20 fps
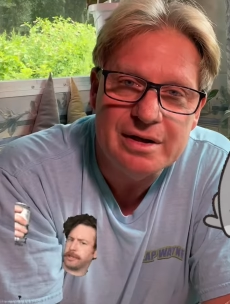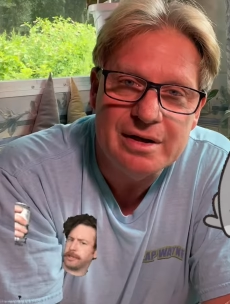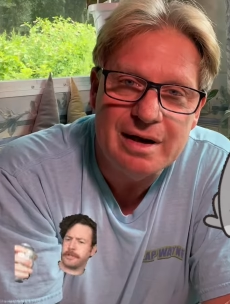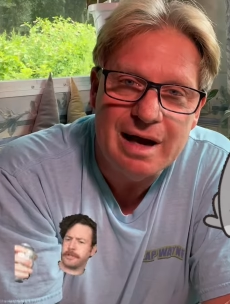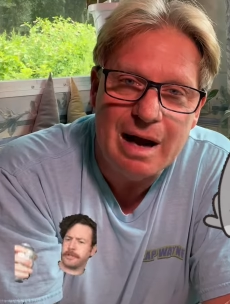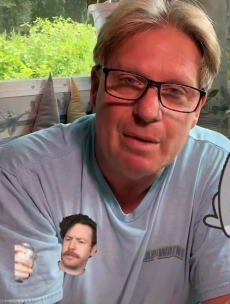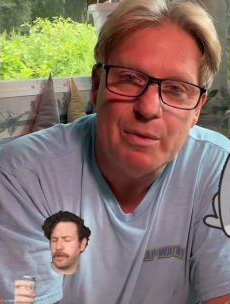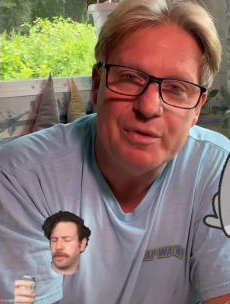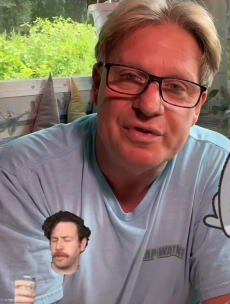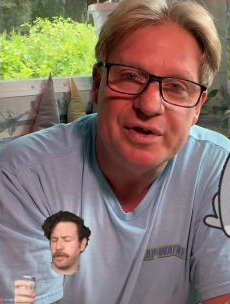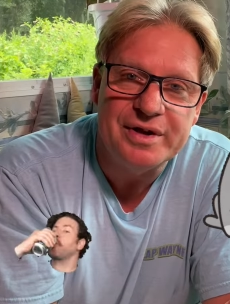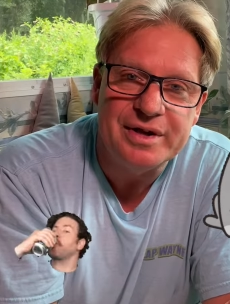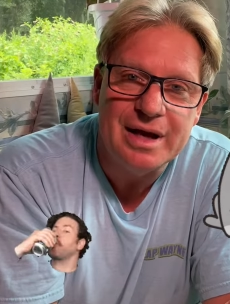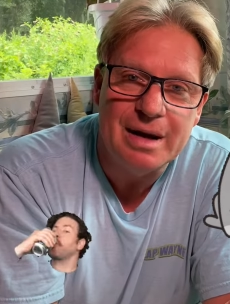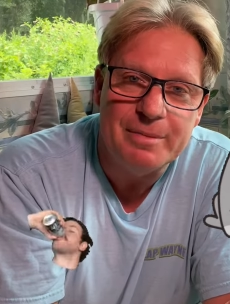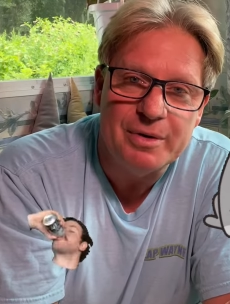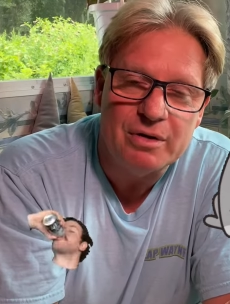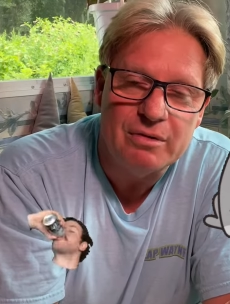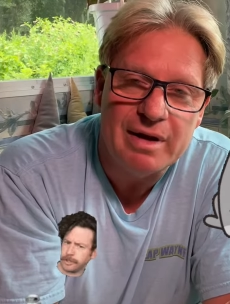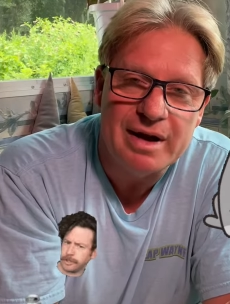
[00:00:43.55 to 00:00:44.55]
and what the
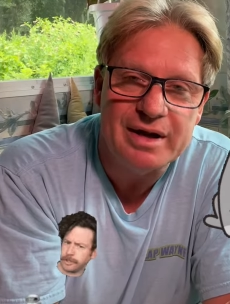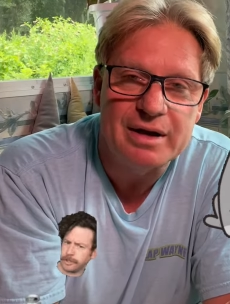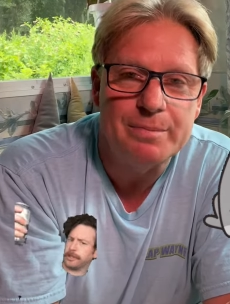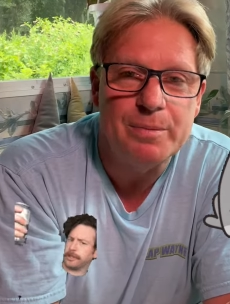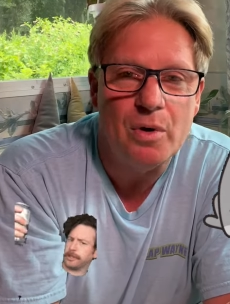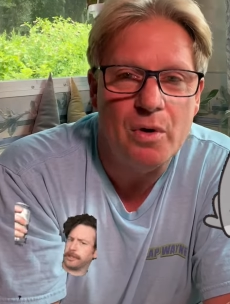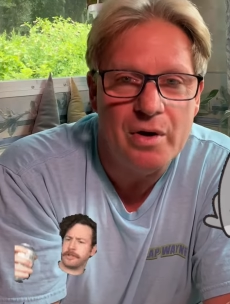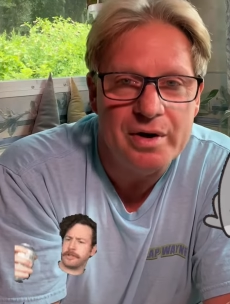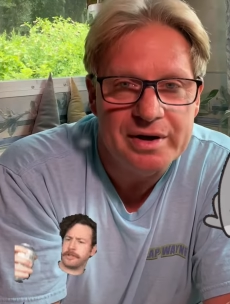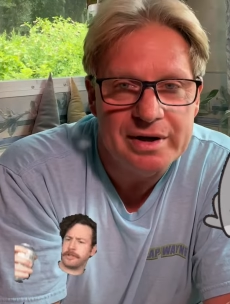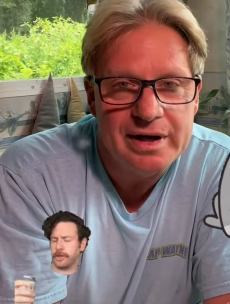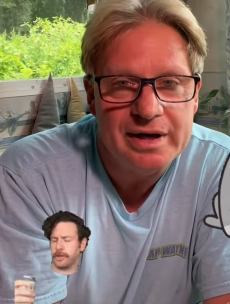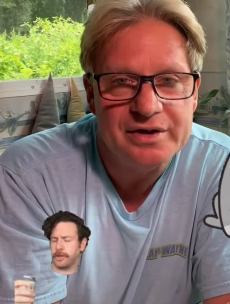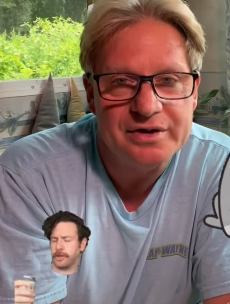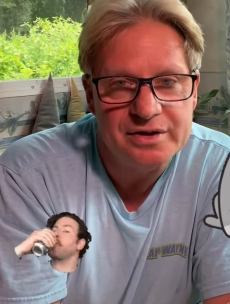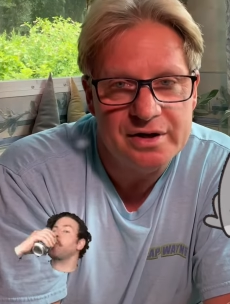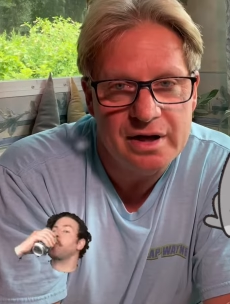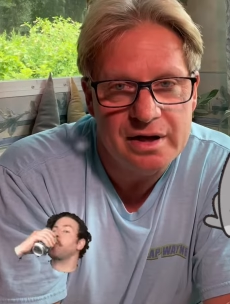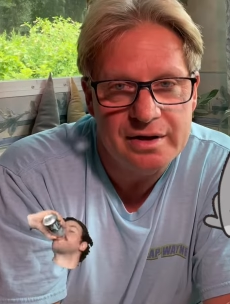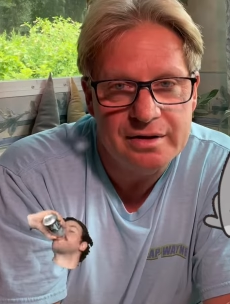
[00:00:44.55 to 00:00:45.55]
Democratic Party has
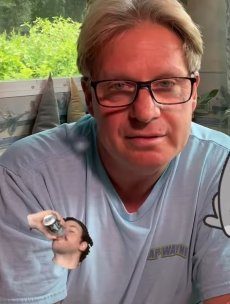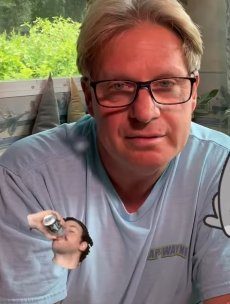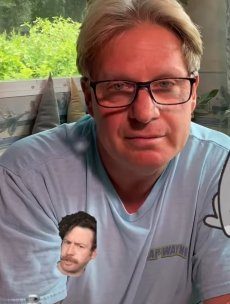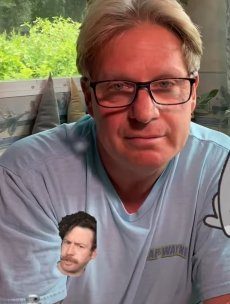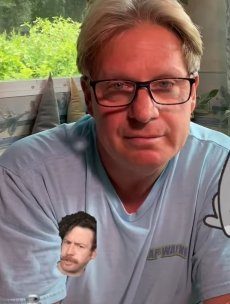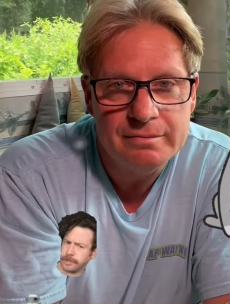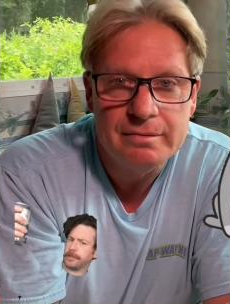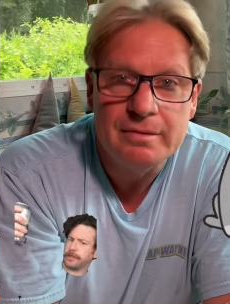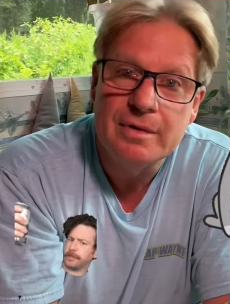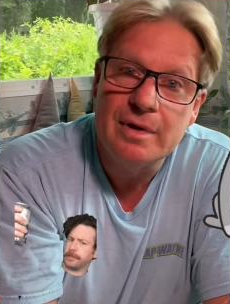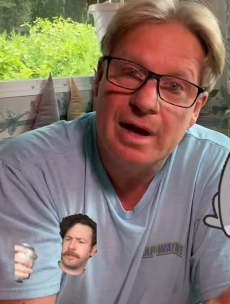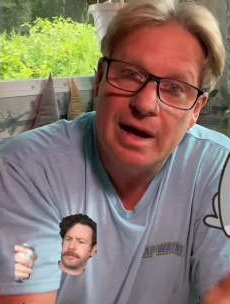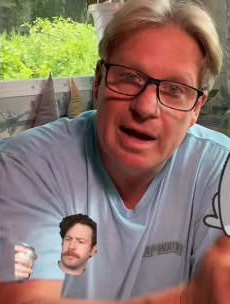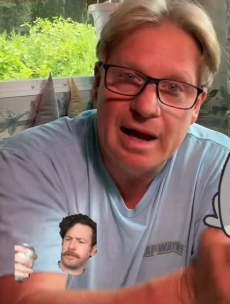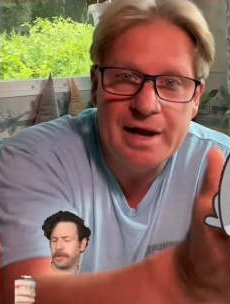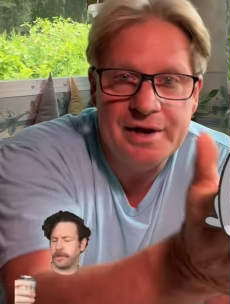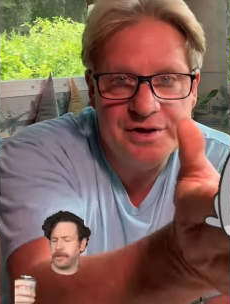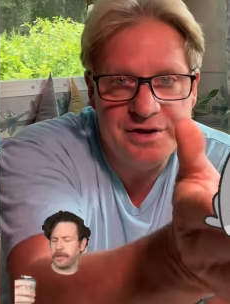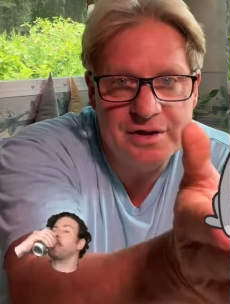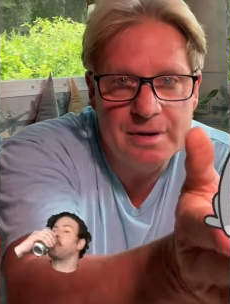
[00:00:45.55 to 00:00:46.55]
done
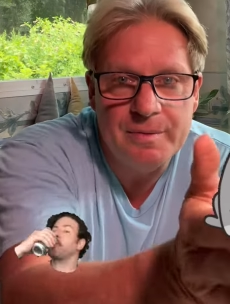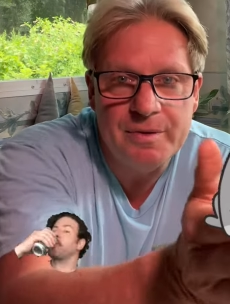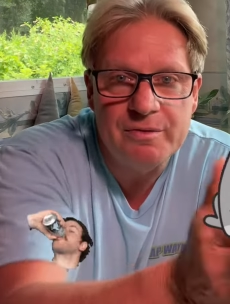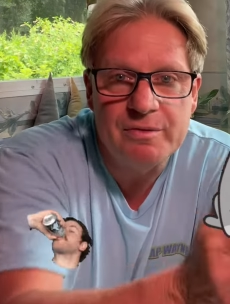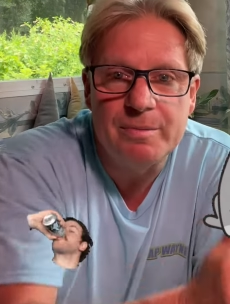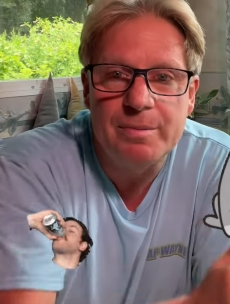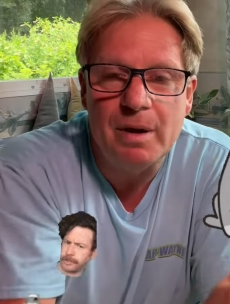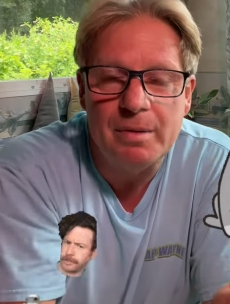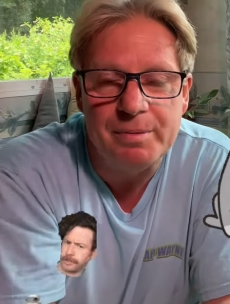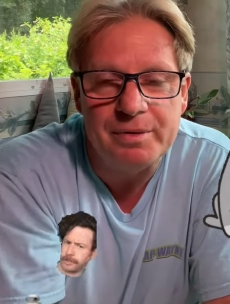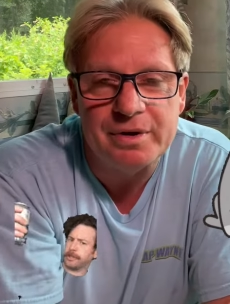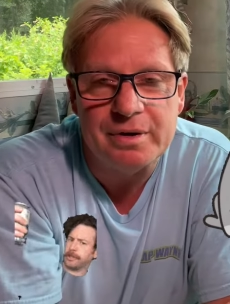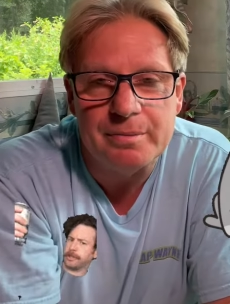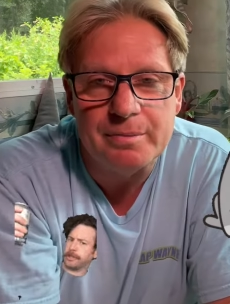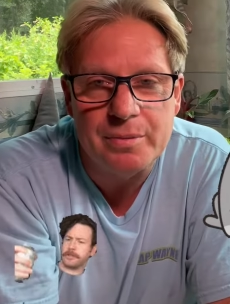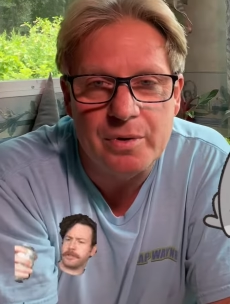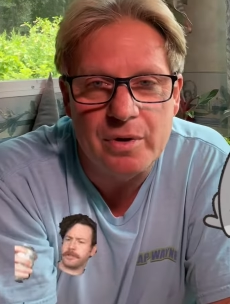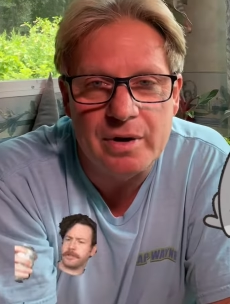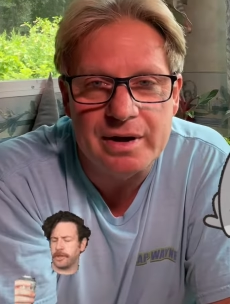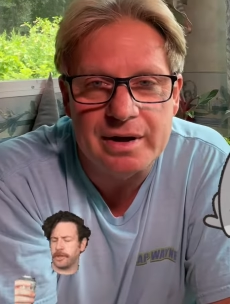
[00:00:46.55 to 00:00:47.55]
and some of the Republican
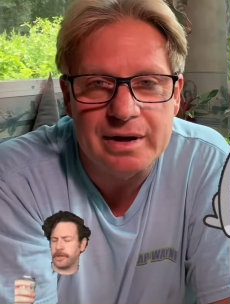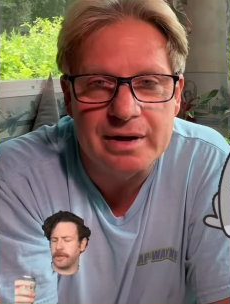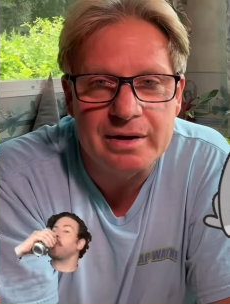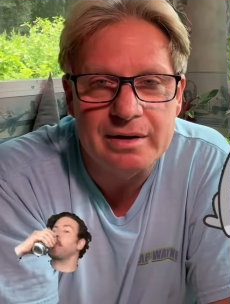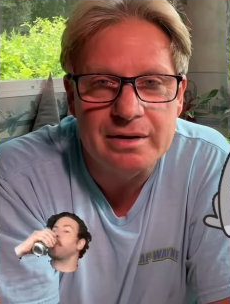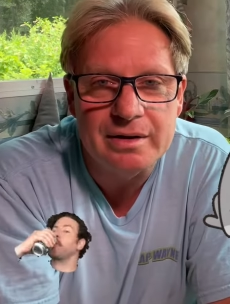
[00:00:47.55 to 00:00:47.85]
Party.